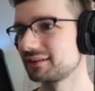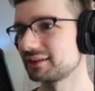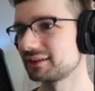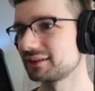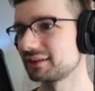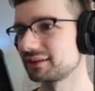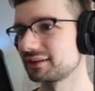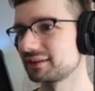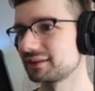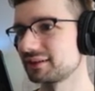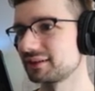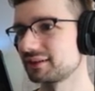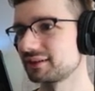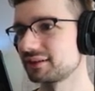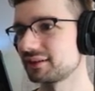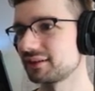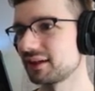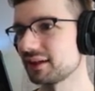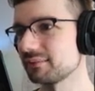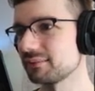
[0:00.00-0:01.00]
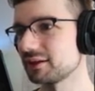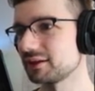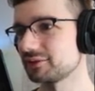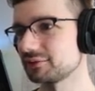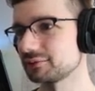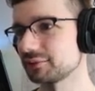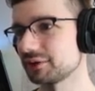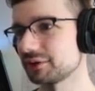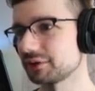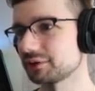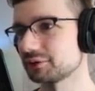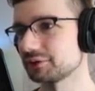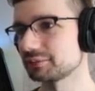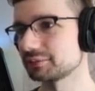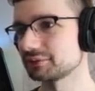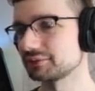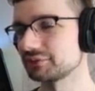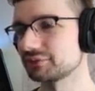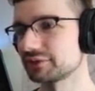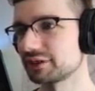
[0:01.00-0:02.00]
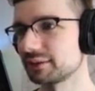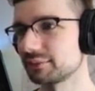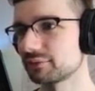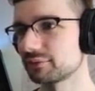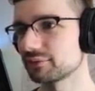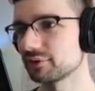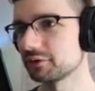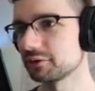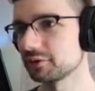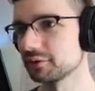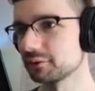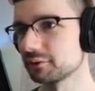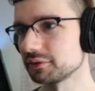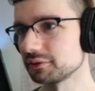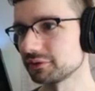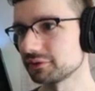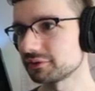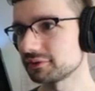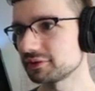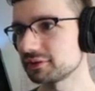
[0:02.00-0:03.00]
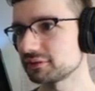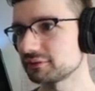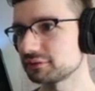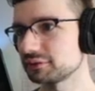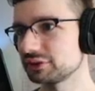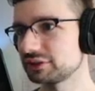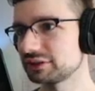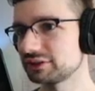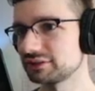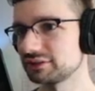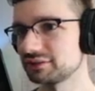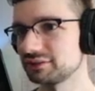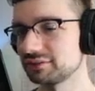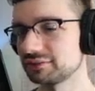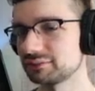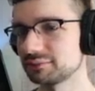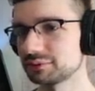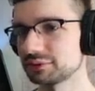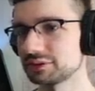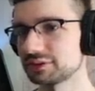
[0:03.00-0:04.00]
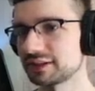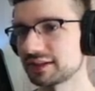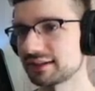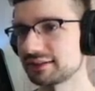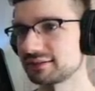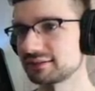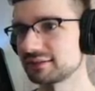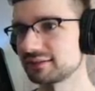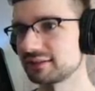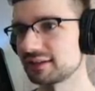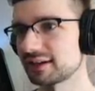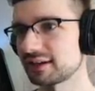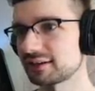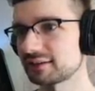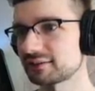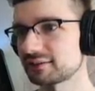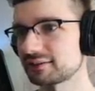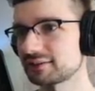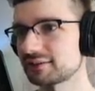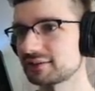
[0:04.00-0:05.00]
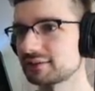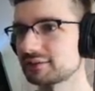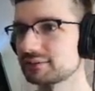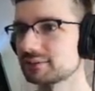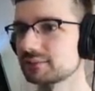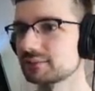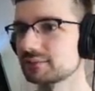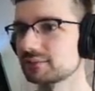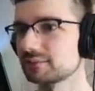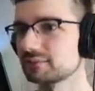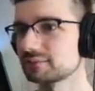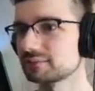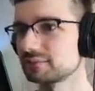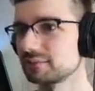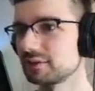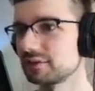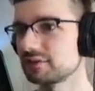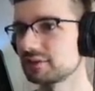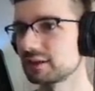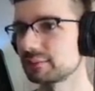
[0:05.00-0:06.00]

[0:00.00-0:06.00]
Uh, I may as well equip the flamethrower. We'll see if we can put that to the test this